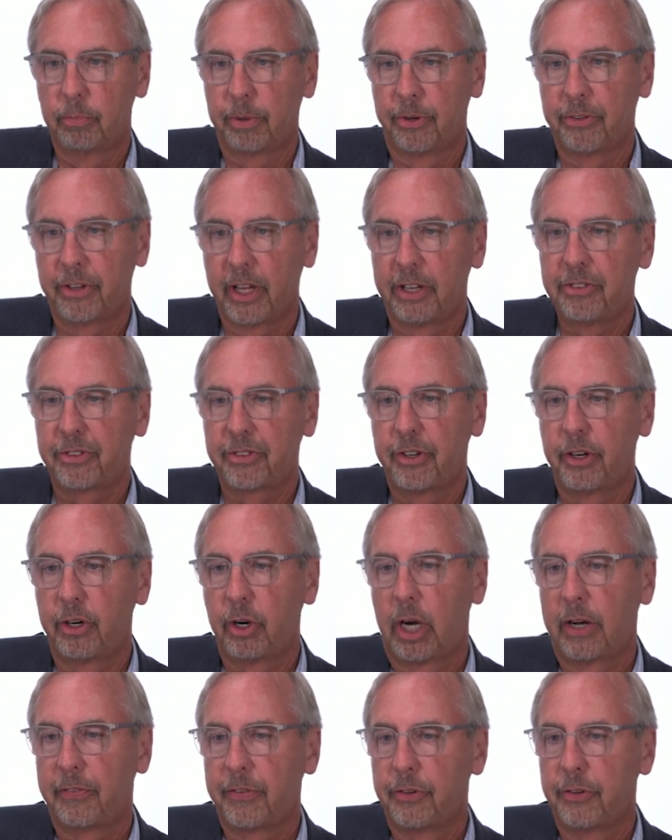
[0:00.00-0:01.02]
presents to your
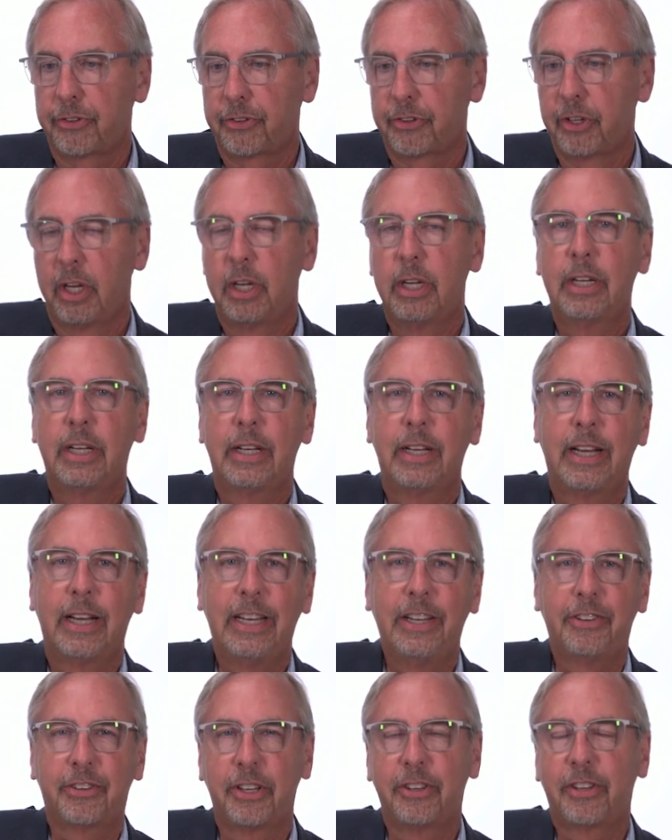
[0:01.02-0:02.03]
office and
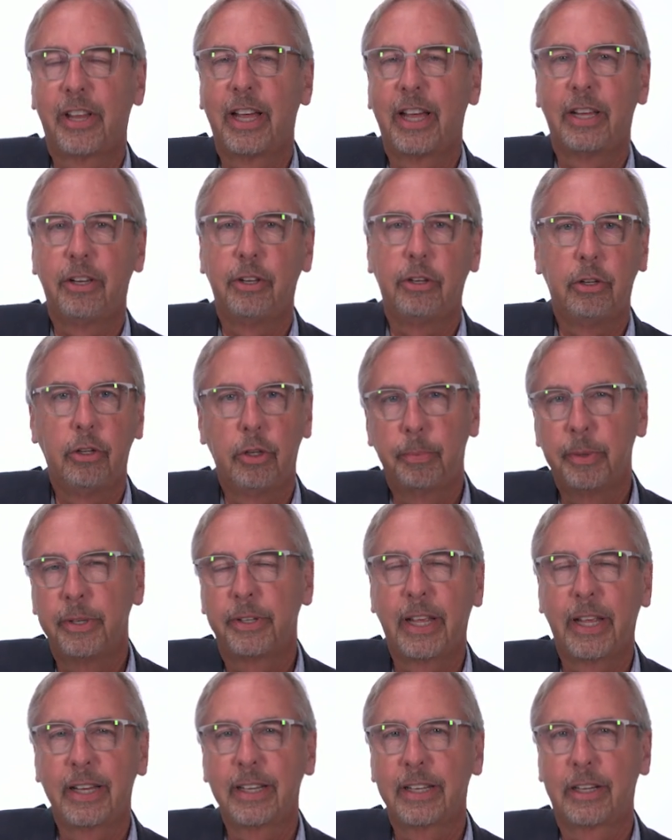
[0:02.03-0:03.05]
he says, hey, you've been
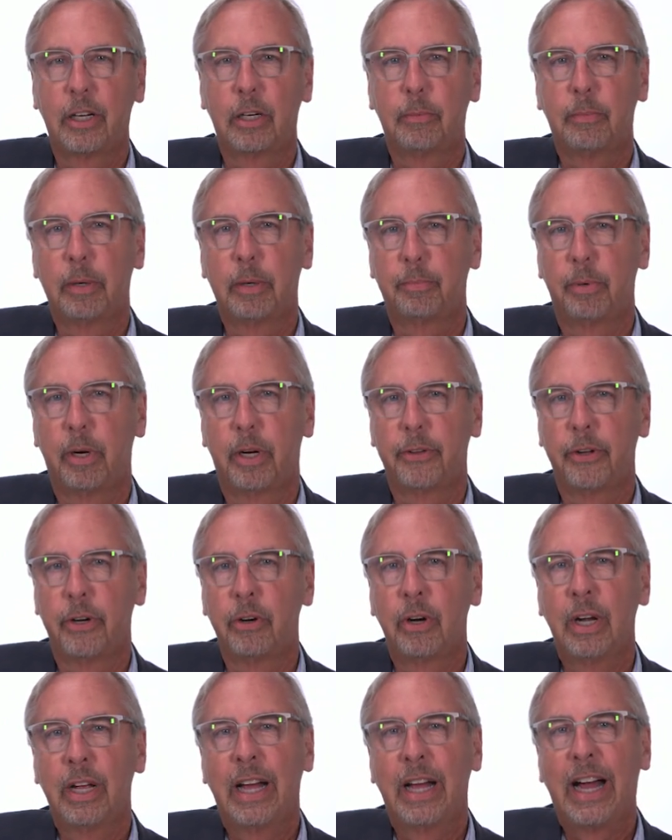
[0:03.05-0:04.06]
taking care of my brother.